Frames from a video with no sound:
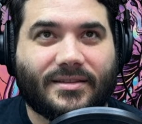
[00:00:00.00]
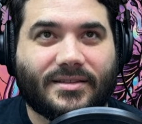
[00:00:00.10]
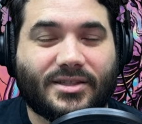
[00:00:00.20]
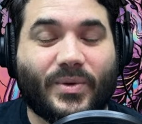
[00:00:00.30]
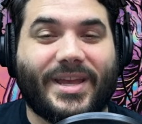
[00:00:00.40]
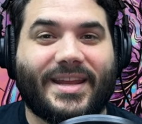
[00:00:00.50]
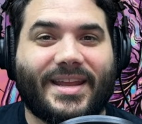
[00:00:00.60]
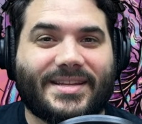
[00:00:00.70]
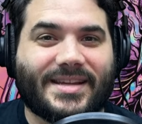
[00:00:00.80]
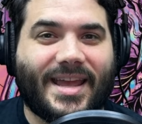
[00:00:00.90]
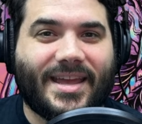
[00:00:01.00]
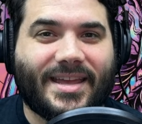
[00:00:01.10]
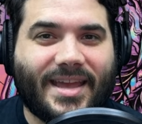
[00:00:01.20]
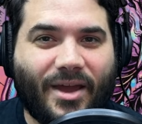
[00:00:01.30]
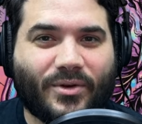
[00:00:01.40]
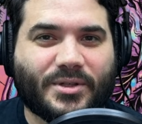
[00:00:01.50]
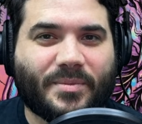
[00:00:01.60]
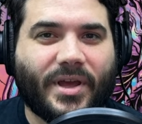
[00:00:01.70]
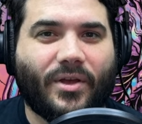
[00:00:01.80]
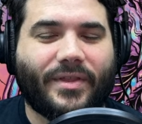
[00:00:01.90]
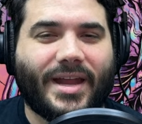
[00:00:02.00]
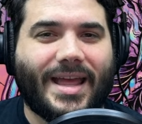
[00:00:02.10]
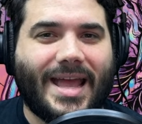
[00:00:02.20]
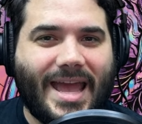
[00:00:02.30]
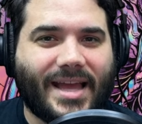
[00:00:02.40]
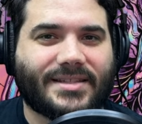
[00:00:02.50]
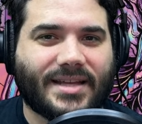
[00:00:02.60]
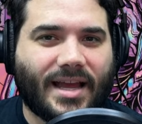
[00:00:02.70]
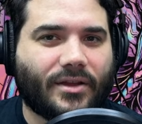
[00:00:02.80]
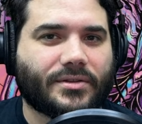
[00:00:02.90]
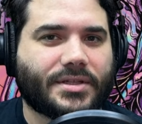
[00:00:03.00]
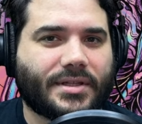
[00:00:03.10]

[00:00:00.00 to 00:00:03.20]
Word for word: So it is a counter spell that exiles